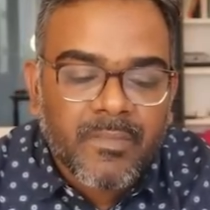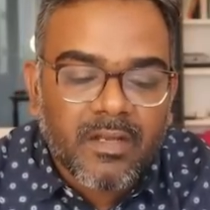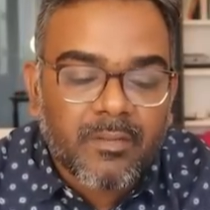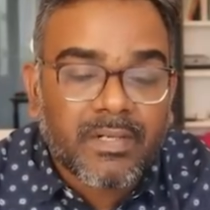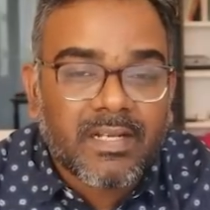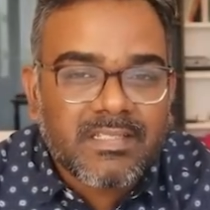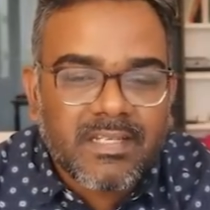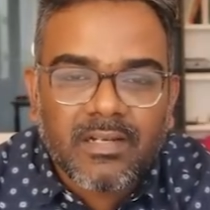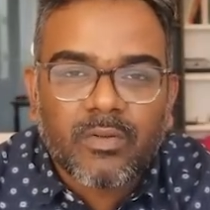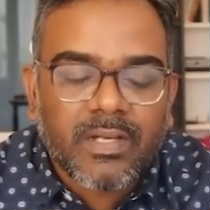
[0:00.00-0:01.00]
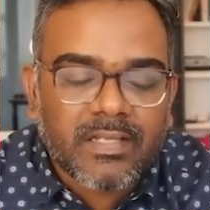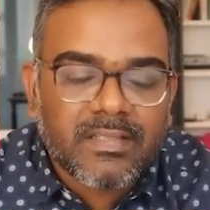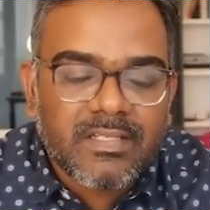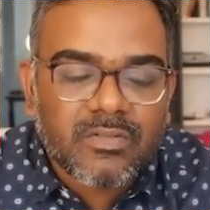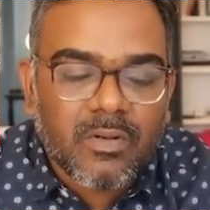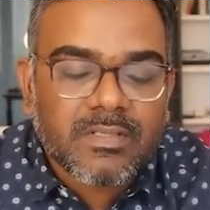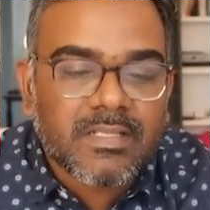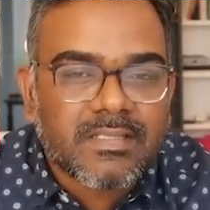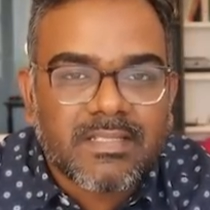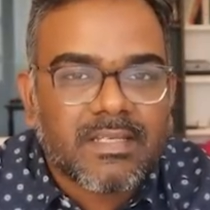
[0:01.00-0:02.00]
But let's take a look at these stocks
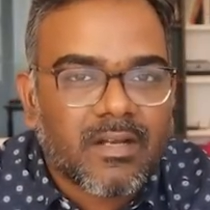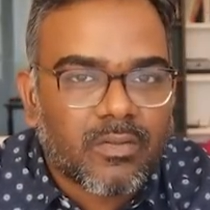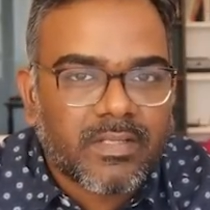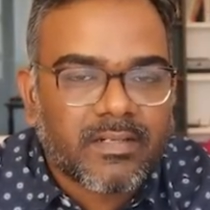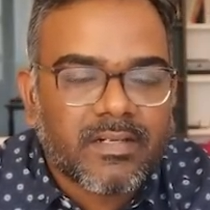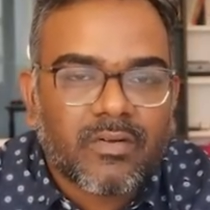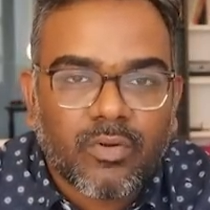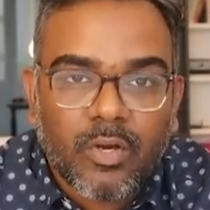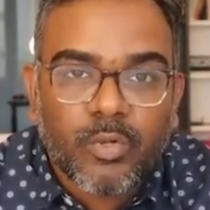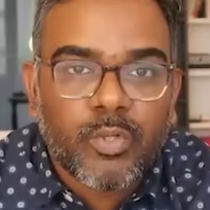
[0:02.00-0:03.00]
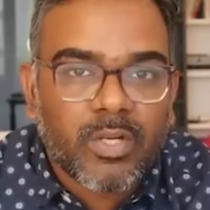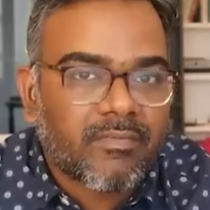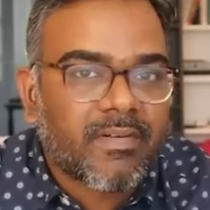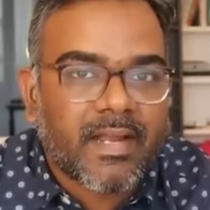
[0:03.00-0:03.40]
and see how they did or how you could have